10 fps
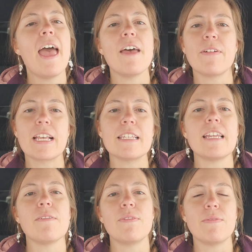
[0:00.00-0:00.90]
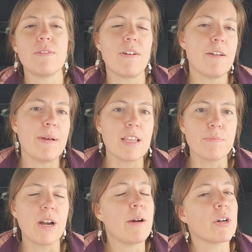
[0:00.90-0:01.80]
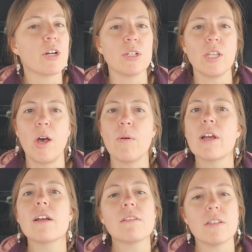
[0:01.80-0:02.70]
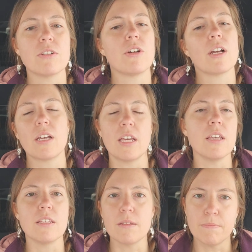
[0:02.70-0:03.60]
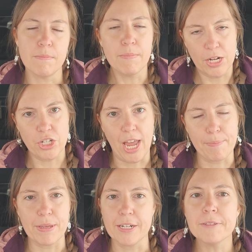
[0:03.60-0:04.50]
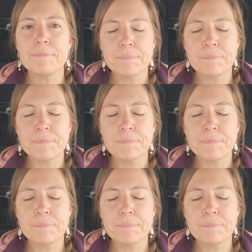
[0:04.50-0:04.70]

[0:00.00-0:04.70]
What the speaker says: If I can stay 55 miles per hour or lower, the truck is much happier.